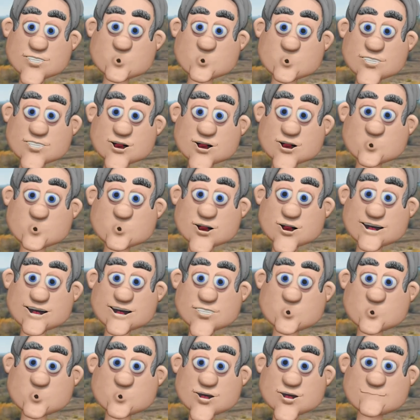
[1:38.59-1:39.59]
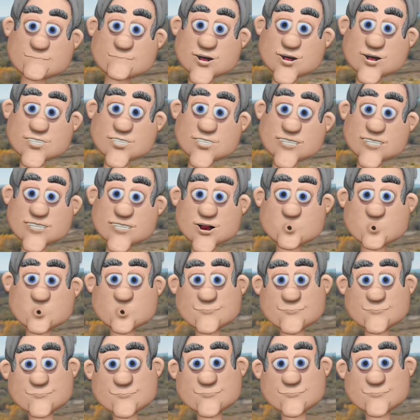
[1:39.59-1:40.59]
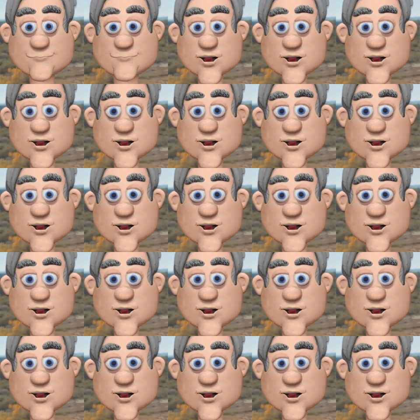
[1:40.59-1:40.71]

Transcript: you can enlighten them with the truth.